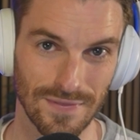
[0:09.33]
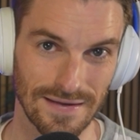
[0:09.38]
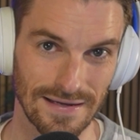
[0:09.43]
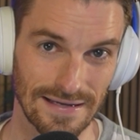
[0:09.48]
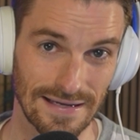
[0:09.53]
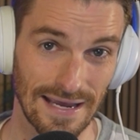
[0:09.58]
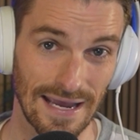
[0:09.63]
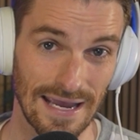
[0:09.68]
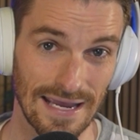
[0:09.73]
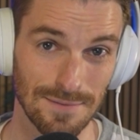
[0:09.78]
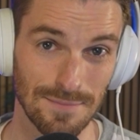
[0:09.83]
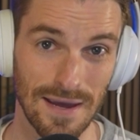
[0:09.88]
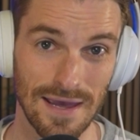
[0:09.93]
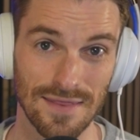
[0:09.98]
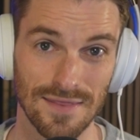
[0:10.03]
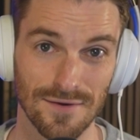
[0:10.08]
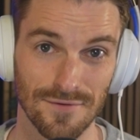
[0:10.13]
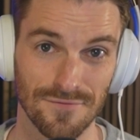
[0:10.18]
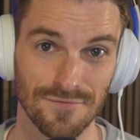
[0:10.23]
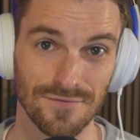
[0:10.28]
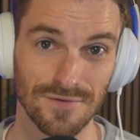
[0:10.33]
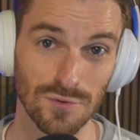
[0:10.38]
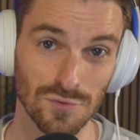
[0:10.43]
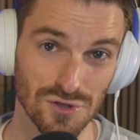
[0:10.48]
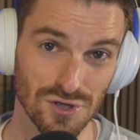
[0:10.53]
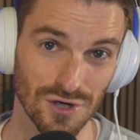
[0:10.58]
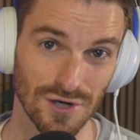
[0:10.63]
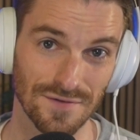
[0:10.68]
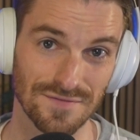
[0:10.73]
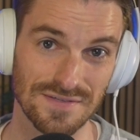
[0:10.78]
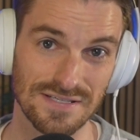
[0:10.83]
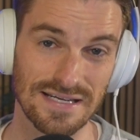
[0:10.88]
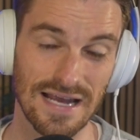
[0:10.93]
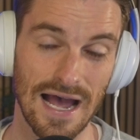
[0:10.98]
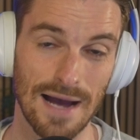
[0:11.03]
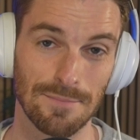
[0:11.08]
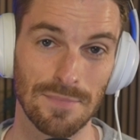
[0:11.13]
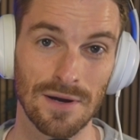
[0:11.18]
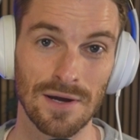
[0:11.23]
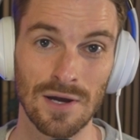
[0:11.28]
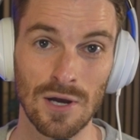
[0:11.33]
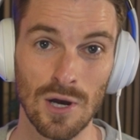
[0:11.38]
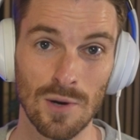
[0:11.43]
the game and the future of Snap.